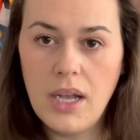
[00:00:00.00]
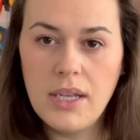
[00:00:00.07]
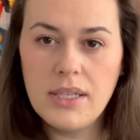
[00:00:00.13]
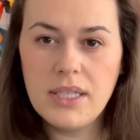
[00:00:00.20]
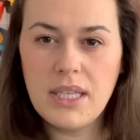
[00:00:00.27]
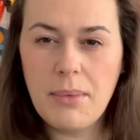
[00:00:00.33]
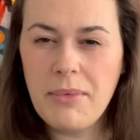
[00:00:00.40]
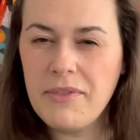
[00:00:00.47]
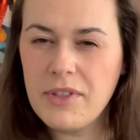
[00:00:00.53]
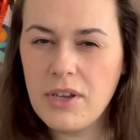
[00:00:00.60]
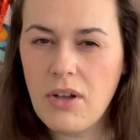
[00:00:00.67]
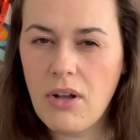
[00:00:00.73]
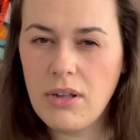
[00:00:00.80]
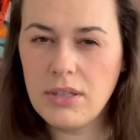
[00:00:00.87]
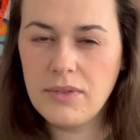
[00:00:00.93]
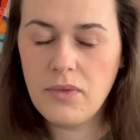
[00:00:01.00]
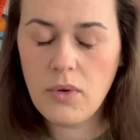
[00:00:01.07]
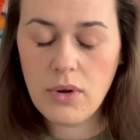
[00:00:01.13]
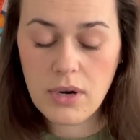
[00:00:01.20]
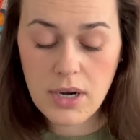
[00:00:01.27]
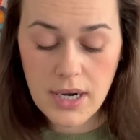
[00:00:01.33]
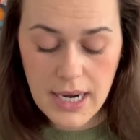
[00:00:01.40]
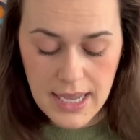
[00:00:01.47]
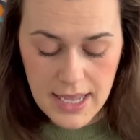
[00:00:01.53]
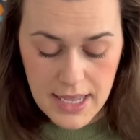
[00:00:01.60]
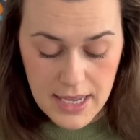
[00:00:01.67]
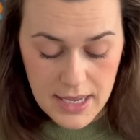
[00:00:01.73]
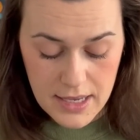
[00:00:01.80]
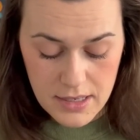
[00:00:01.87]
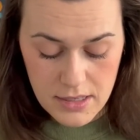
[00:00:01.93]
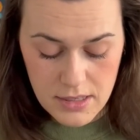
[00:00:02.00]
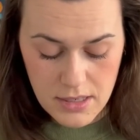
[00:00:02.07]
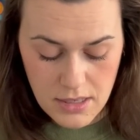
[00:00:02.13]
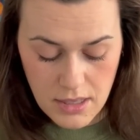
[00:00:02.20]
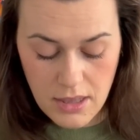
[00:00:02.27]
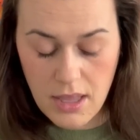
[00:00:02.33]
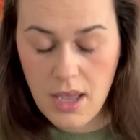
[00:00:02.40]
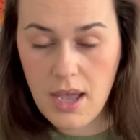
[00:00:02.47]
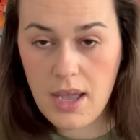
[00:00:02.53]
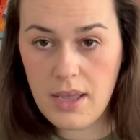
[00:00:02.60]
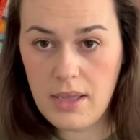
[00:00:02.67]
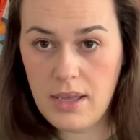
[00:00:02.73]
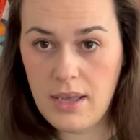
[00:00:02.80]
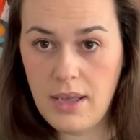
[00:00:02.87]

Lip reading: some of the called for and a lot